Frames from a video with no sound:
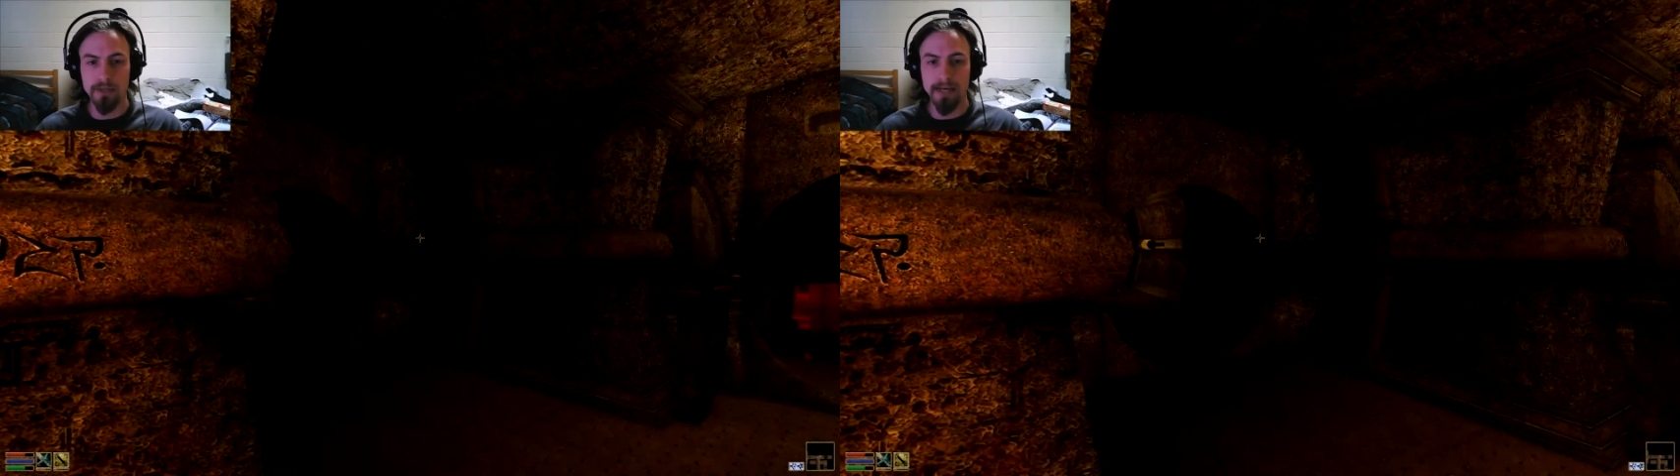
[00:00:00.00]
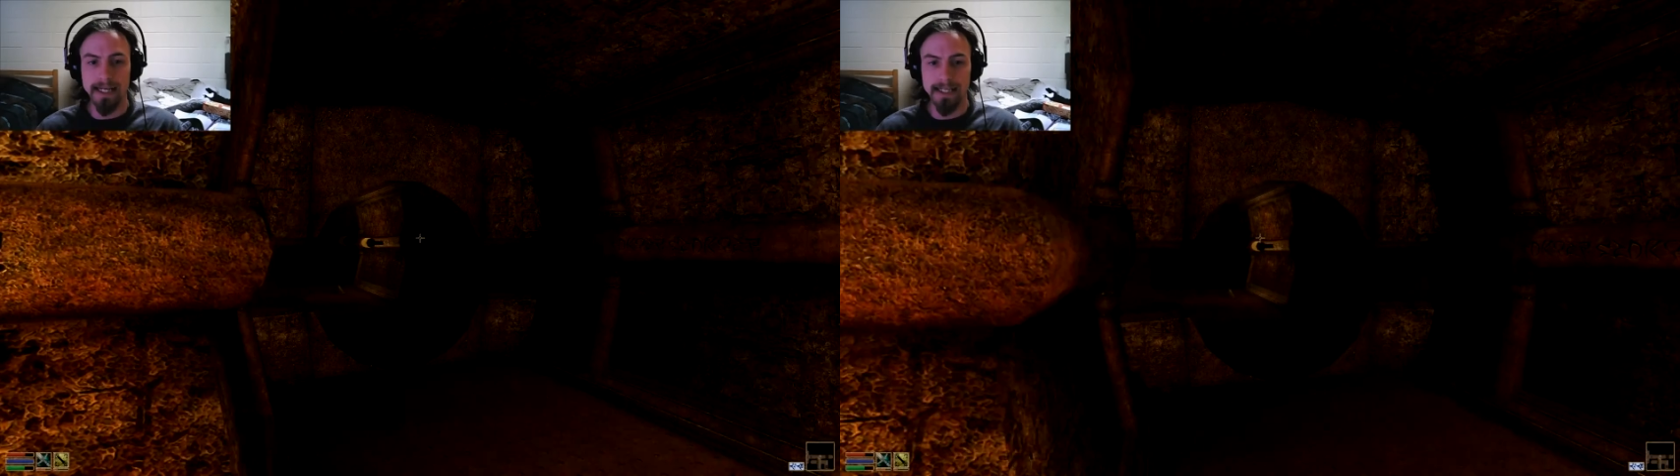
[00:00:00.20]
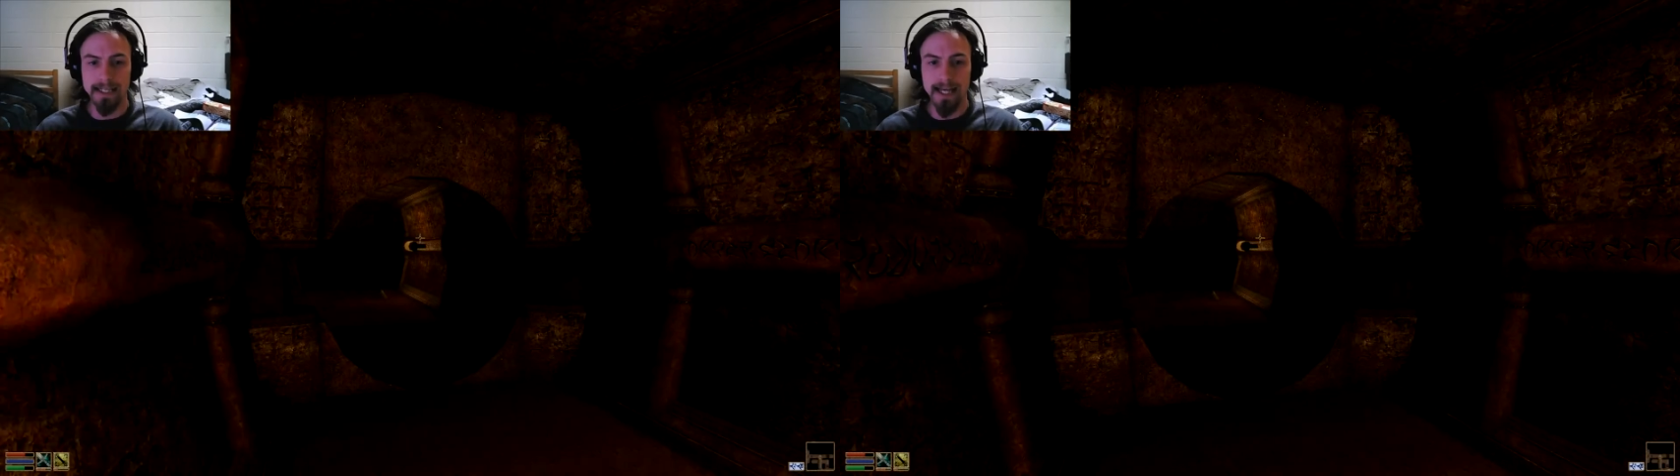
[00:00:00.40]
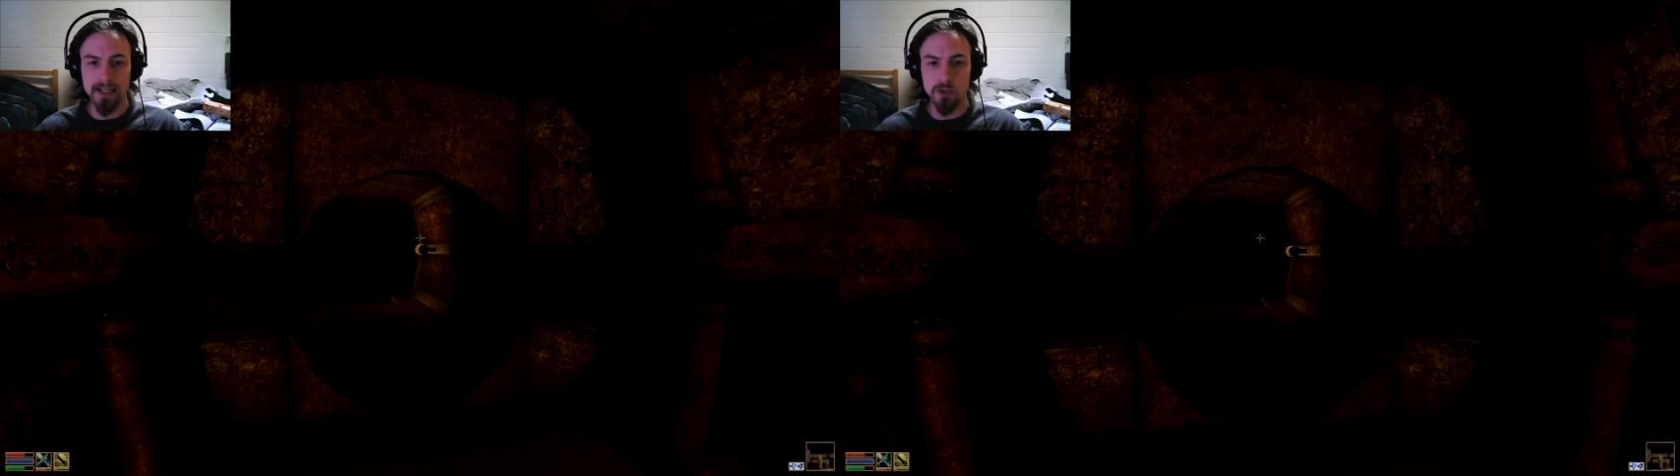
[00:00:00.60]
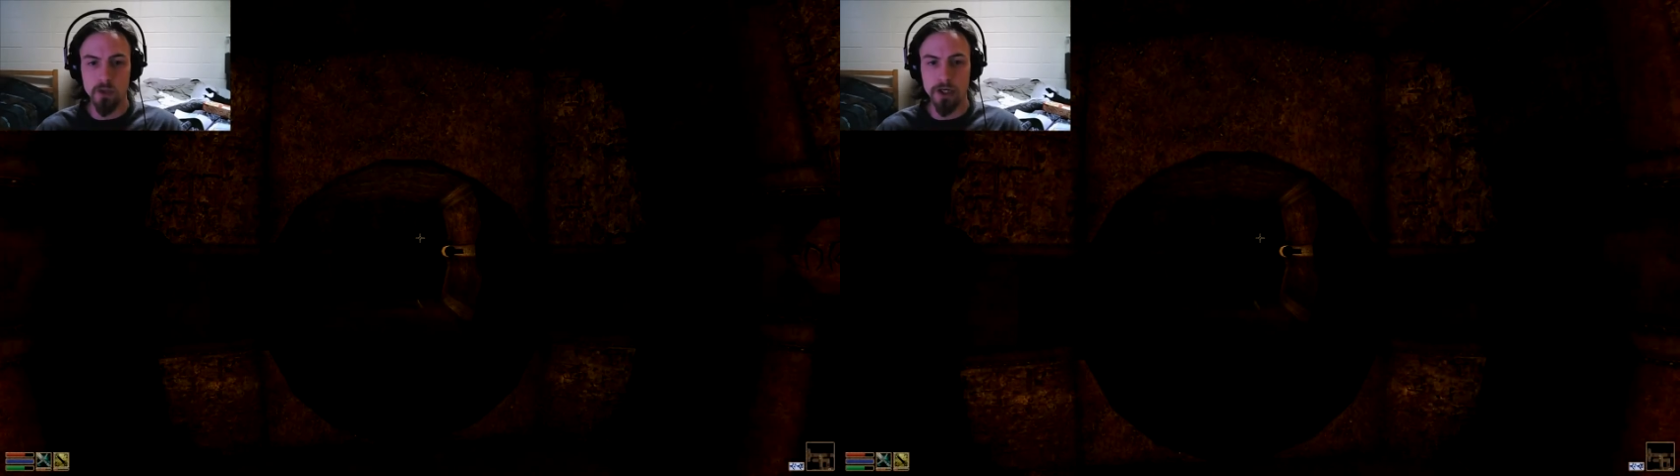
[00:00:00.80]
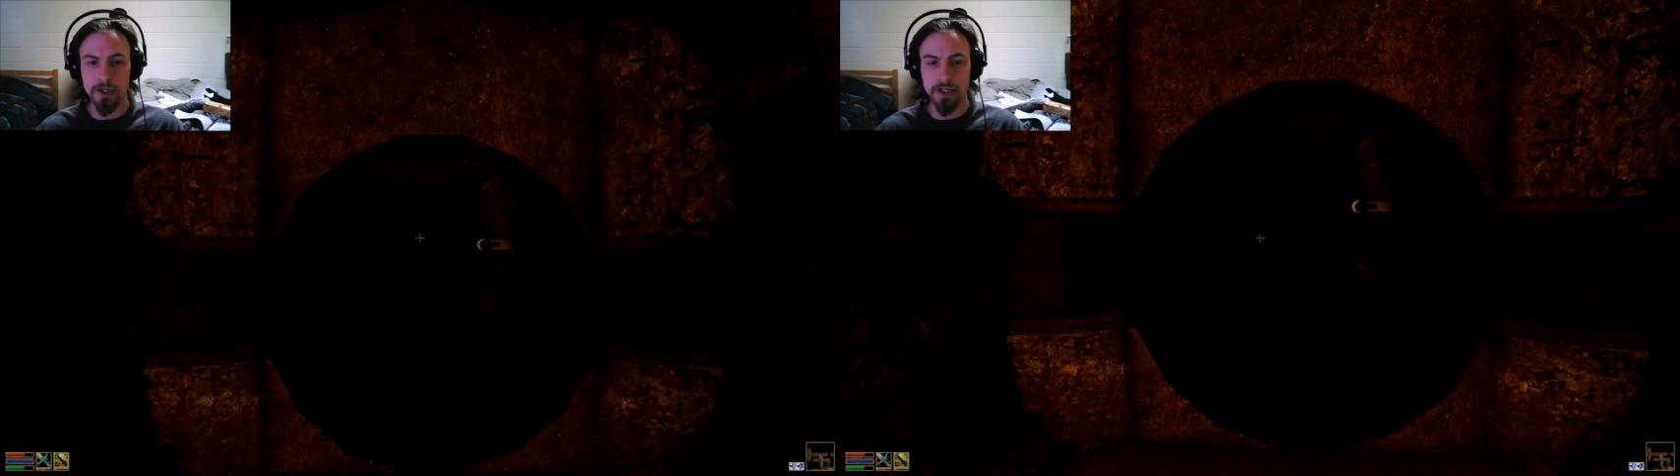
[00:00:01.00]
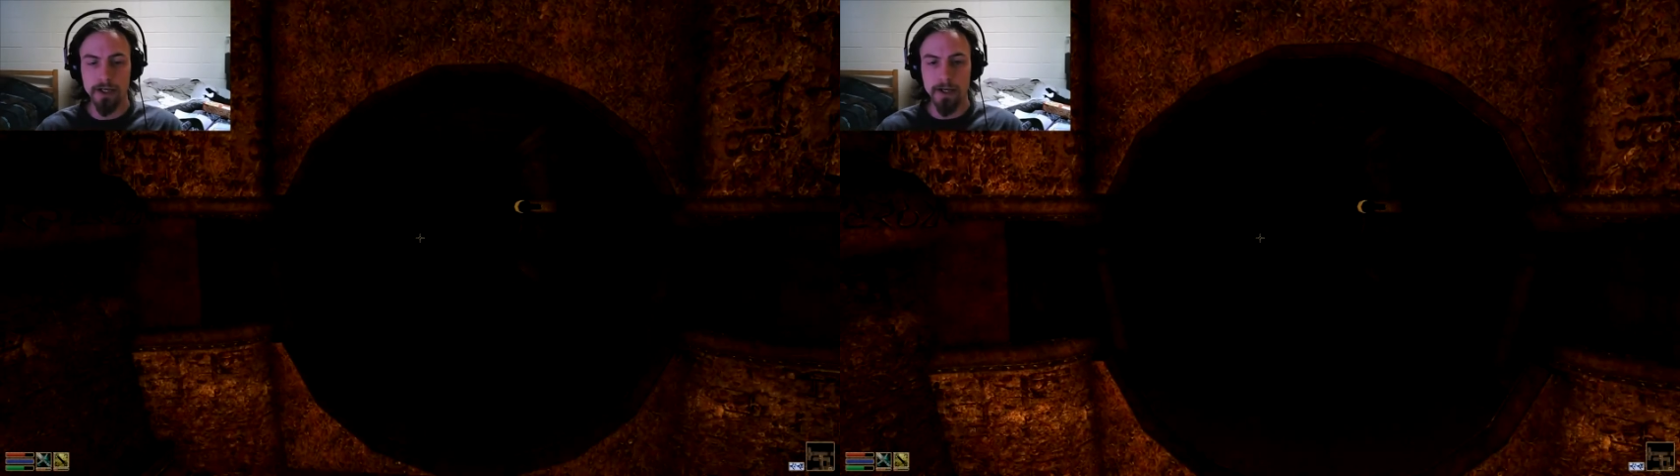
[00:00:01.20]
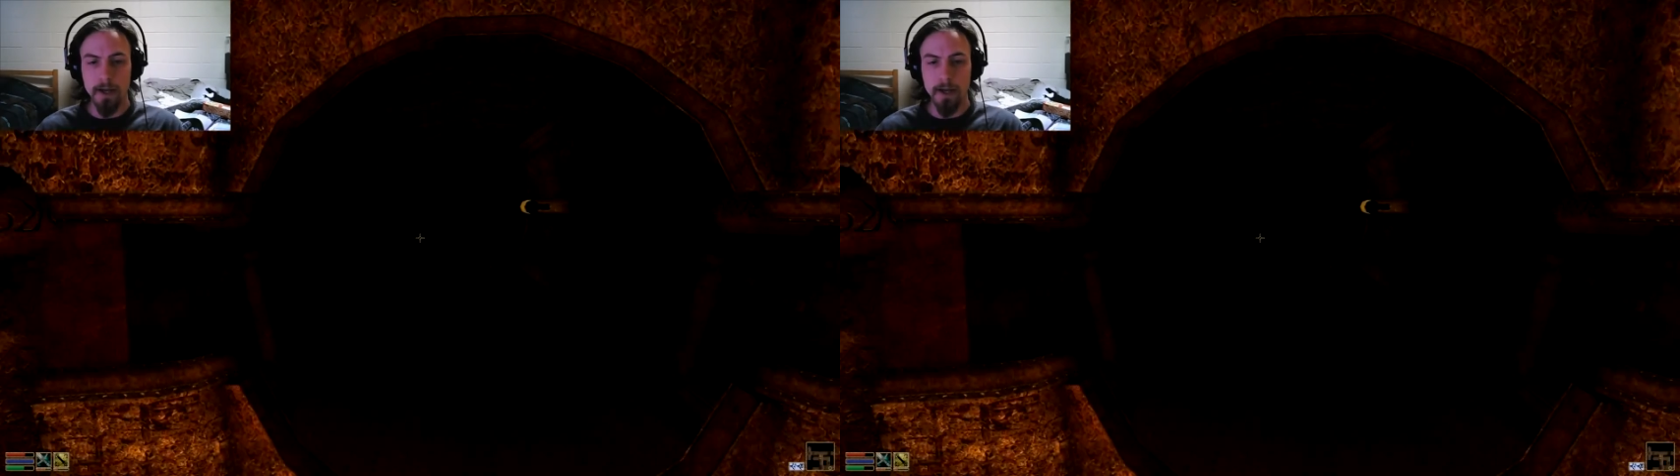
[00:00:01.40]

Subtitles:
my classwork